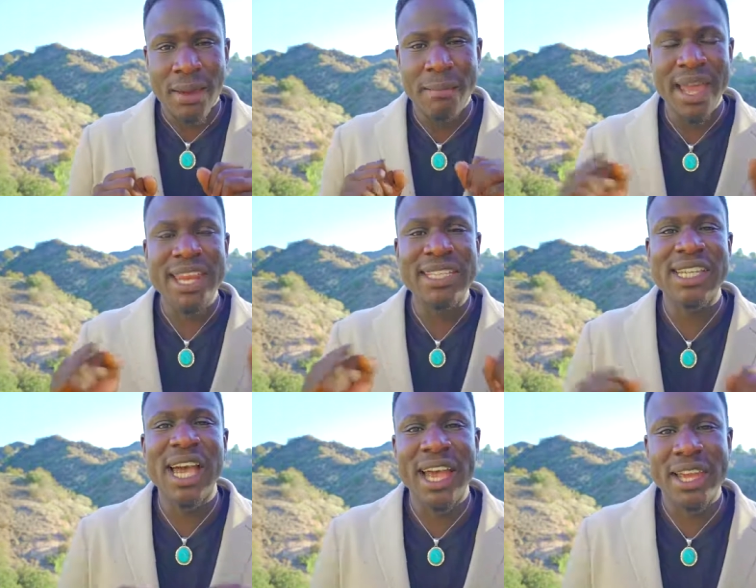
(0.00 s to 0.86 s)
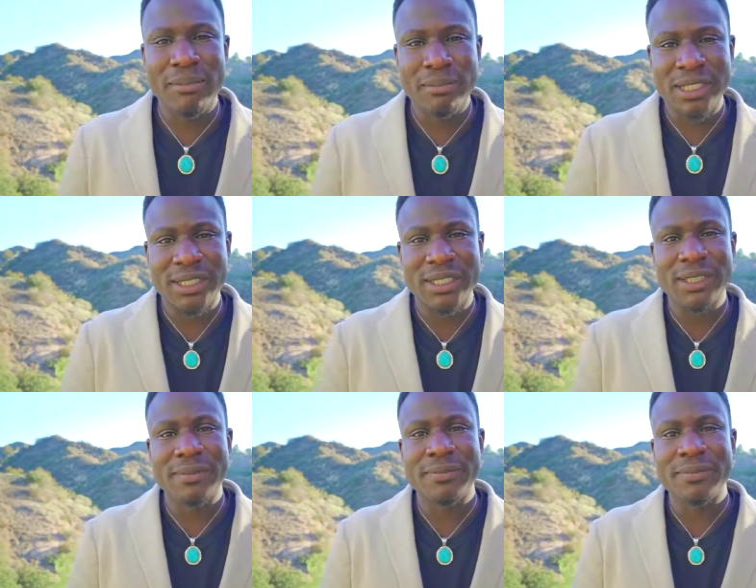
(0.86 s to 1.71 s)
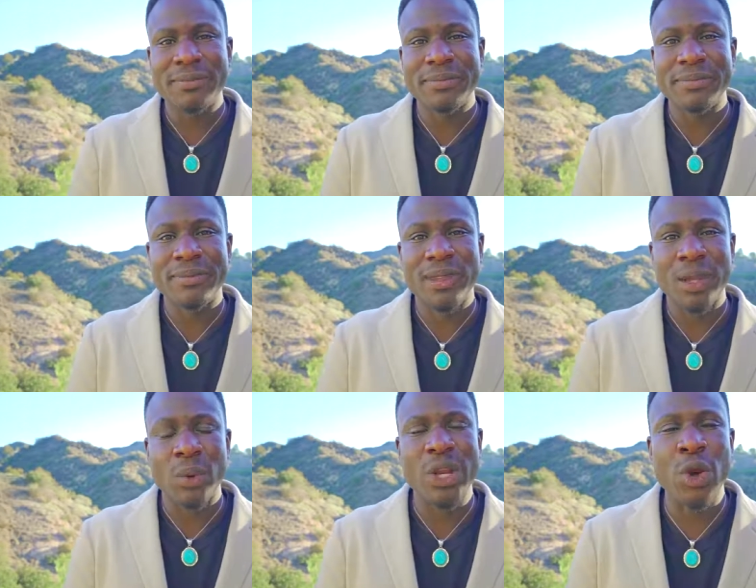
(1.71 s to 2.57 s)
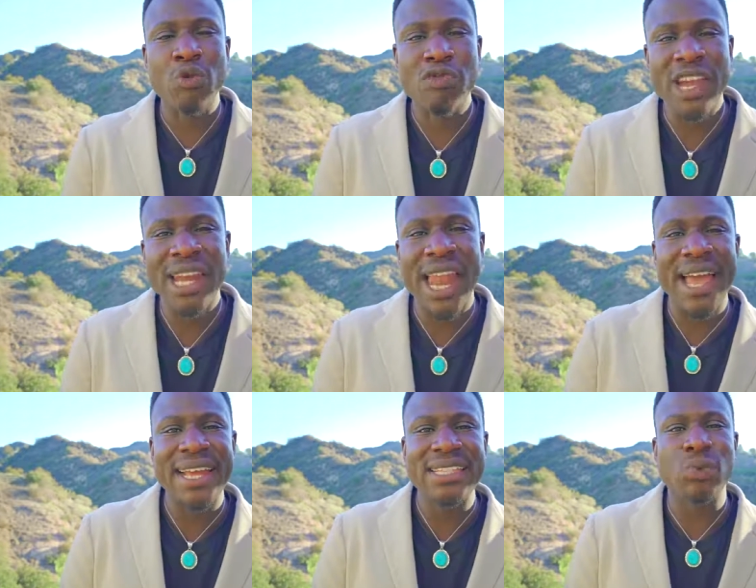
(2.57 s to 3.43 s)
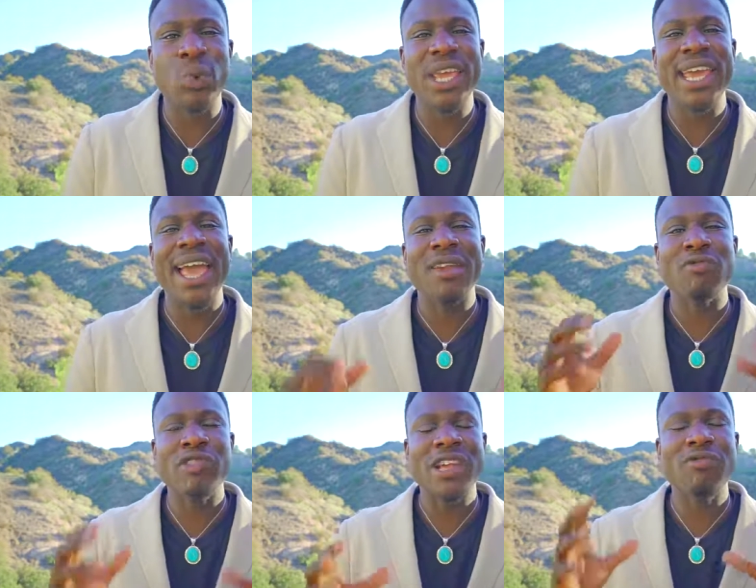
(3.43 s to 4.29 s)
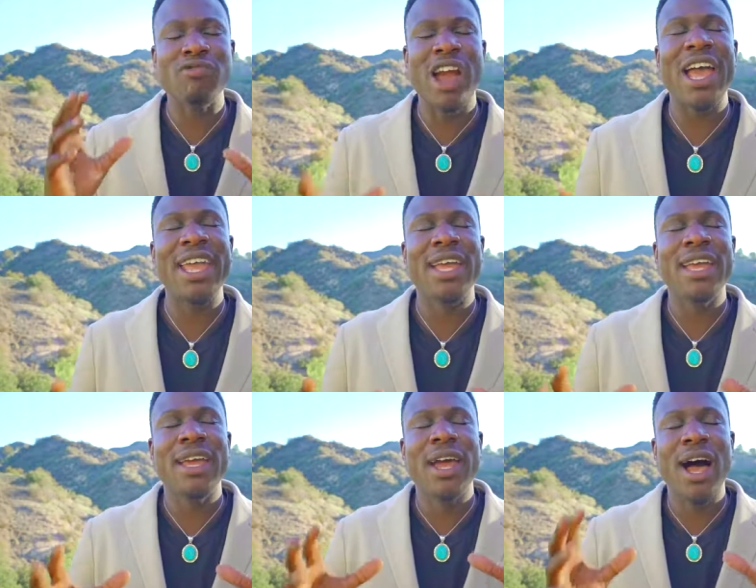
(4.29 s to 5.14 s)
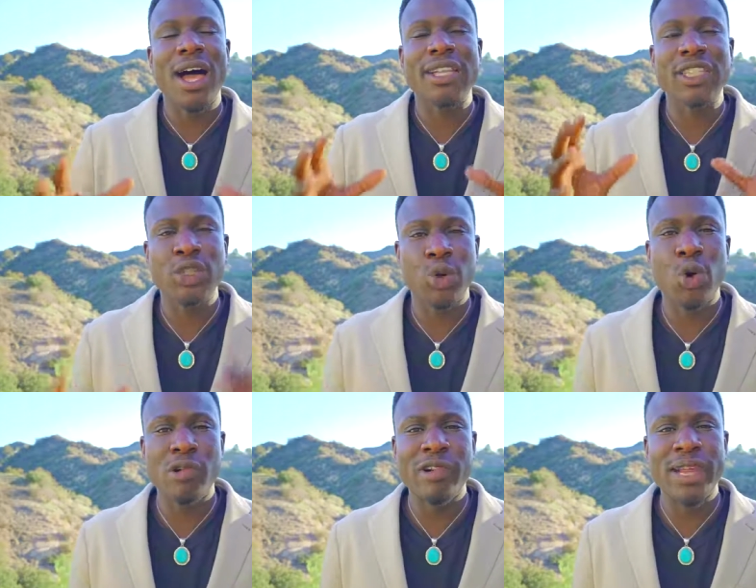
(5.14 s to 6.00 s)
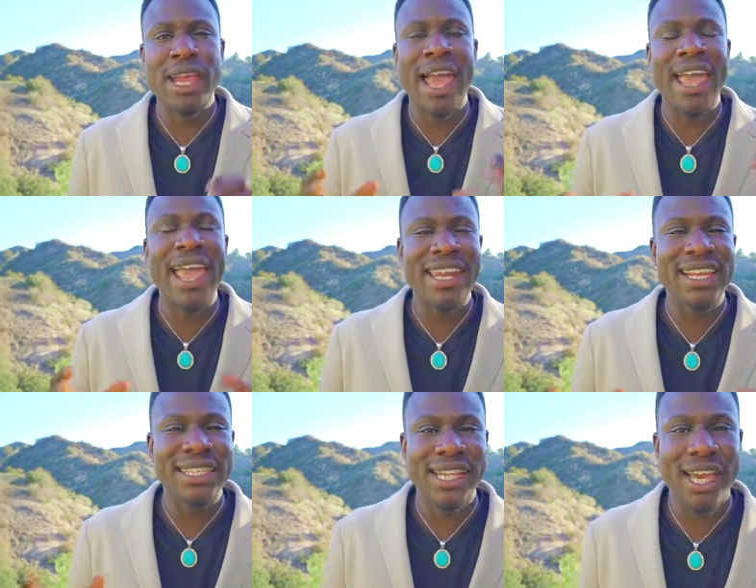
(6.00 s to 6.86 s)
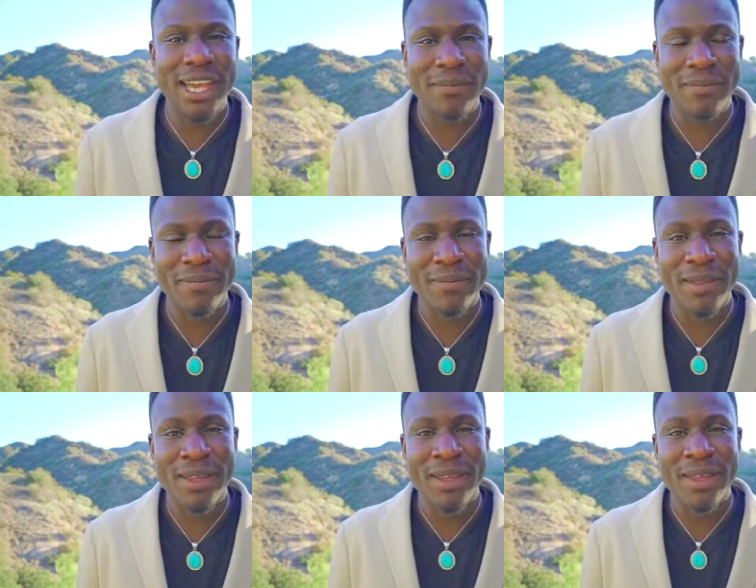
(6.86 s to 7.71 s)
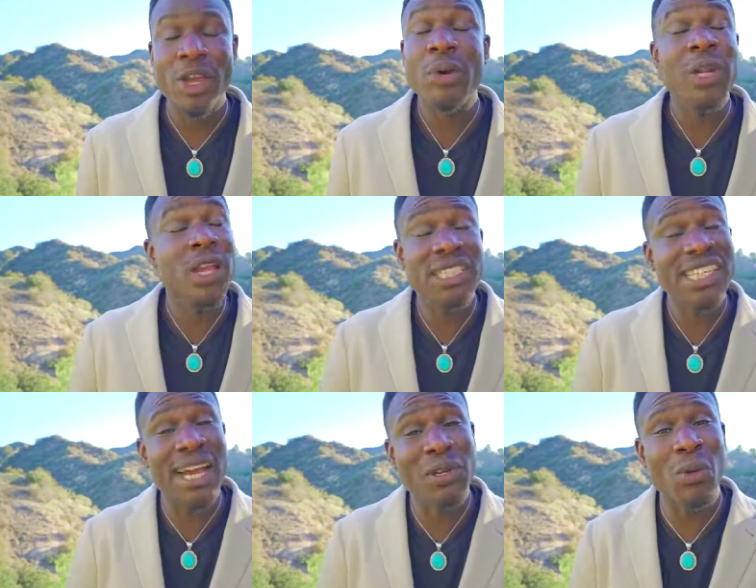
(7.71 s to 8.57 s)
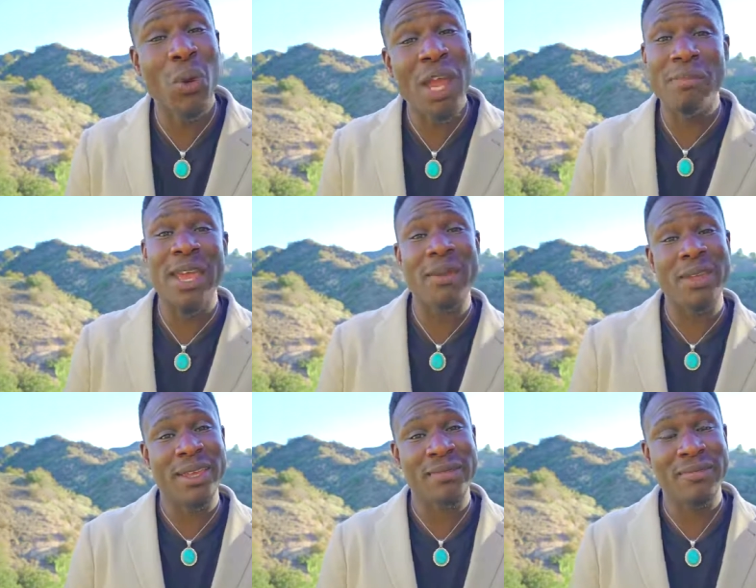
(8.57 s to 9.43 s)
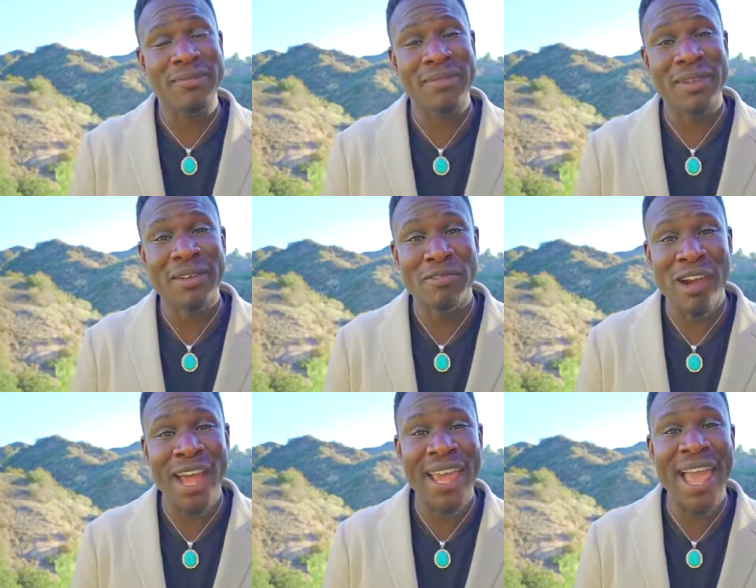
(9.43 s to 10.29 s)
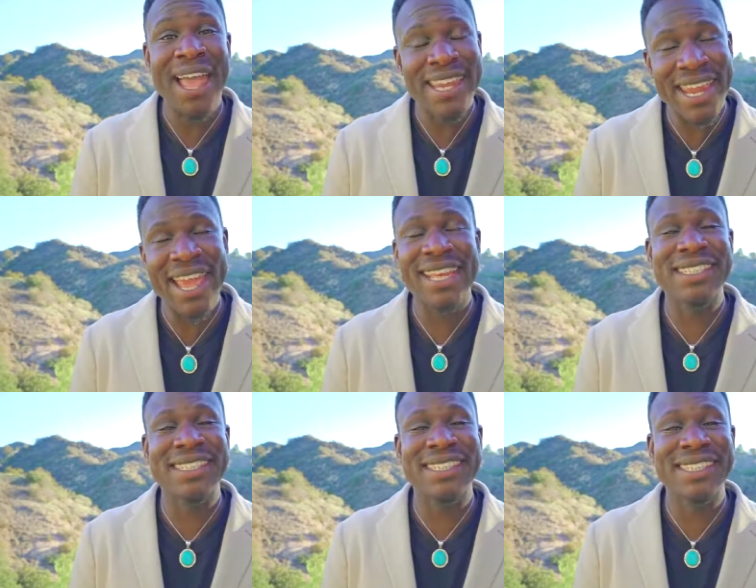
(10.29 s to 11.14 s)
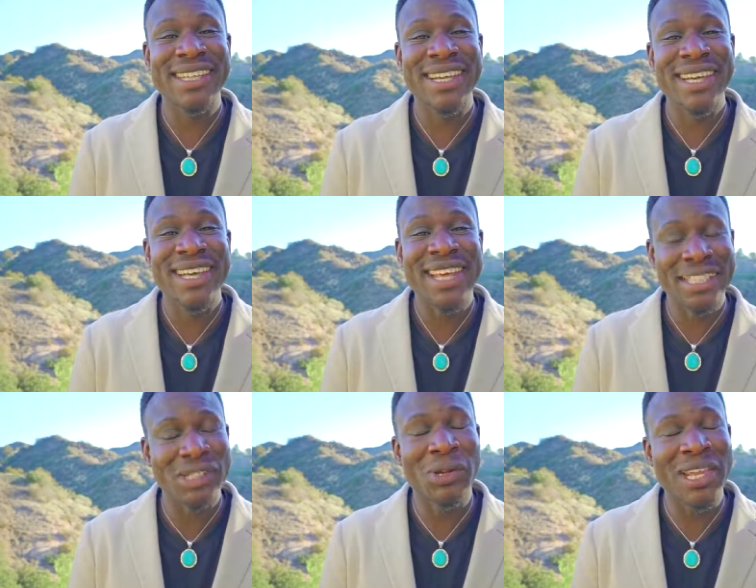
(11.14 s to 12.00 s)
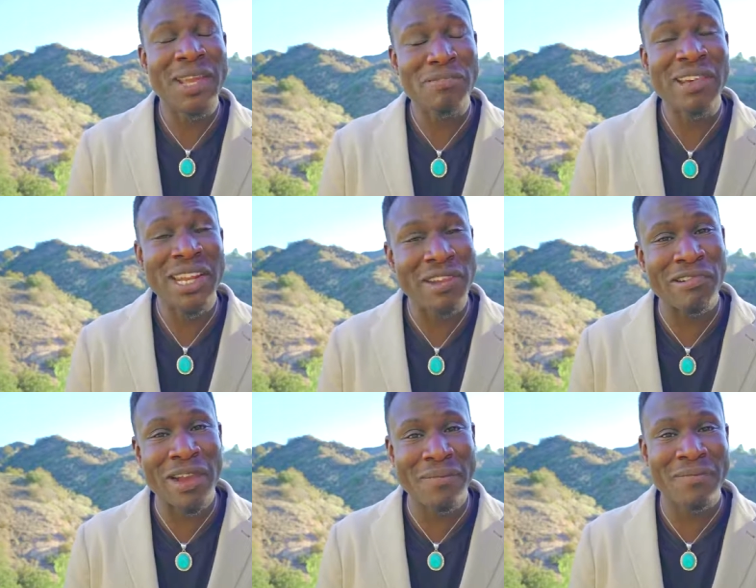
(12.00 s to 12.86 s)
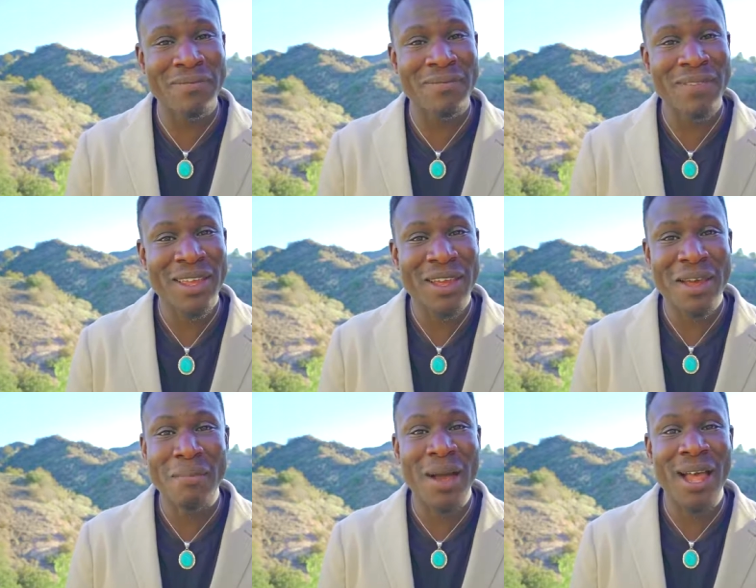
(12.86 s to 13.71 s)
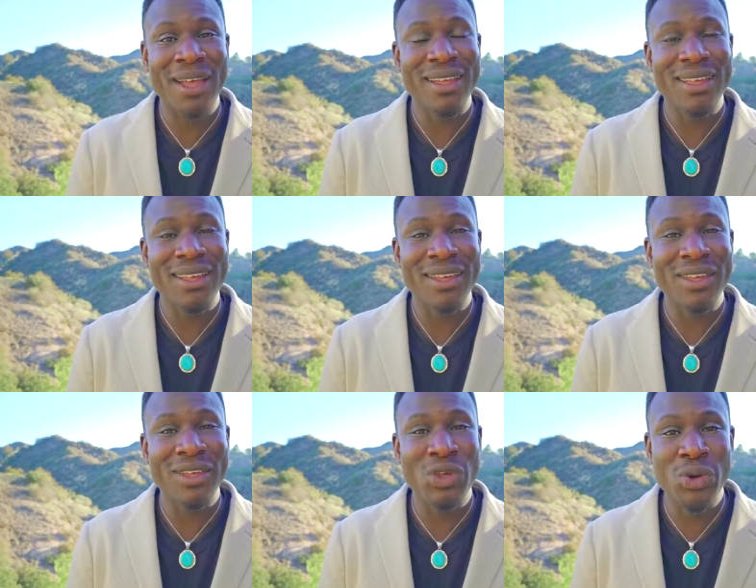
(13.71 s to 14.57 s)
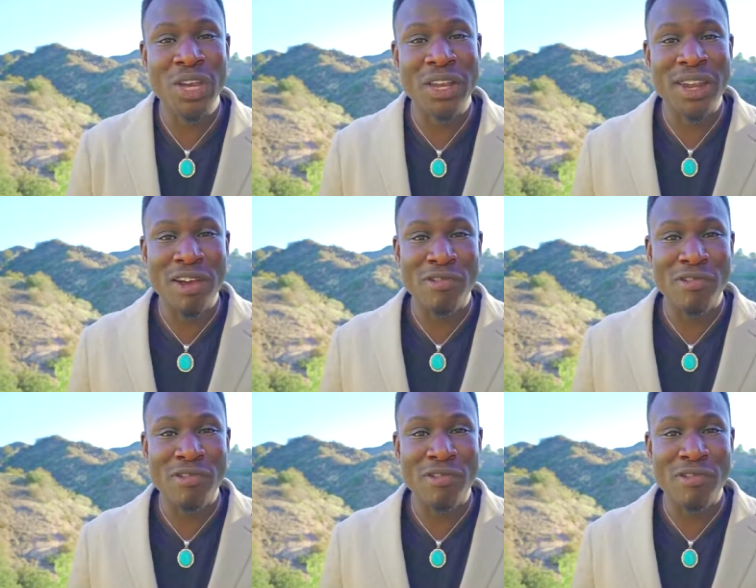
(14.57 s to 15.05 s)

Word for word: Many times, we don't realize we can rewrite our story at any time. You're only on chapter one, baby, right? And yes, it's looking pretty grim, but you can